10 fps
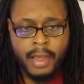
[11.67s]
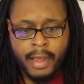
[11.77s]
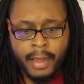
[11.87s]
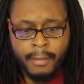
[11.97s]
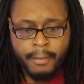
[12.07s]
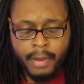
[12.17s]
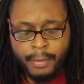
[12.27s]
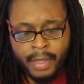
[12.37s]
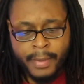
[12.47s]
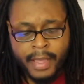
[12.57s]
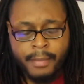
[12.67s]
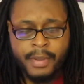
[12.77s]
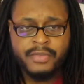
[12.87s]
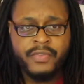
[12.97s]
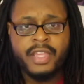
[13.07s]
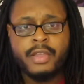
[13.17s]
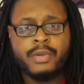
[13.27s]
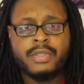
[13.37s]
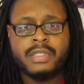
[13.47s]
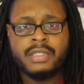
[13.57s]
by a bunch of
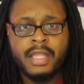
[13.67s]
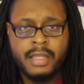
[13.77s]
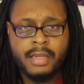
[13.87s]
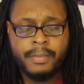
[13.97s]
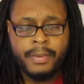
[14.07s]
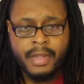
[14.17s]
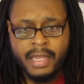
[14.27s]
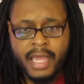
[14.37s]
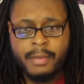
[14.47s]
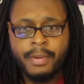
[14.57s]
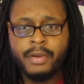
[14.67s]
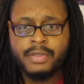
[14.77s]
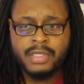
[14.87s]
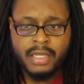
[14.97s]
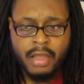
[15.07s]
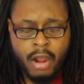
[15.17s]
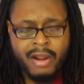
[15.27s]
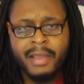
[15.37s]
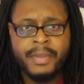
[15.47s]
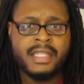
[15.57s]
videos that had posted
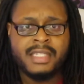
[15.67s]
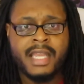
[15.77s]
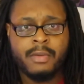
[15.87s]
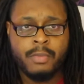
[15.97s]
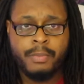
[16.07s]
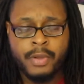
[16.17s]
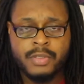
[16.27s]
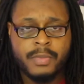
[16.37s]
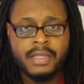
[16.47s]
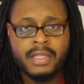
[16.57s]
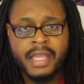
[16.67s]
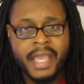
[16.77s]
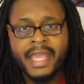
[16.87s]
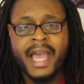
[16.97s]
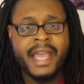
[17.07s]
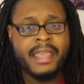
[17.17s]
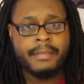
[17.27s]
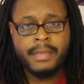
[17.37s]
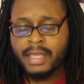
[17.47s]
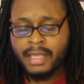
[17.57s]
R.I.P. Chadwick Boseman, and I
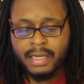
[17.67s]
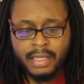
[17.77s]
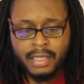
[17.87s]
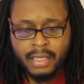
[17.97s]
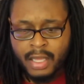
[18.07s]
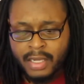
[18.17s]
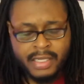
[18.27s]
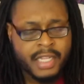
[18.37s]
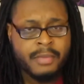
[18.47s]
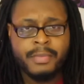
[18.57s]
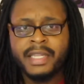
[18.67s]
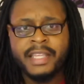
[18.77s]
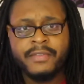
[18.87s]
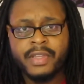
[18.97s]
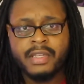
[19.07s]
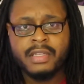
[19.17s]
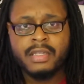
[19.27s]
immediately didn't believe it.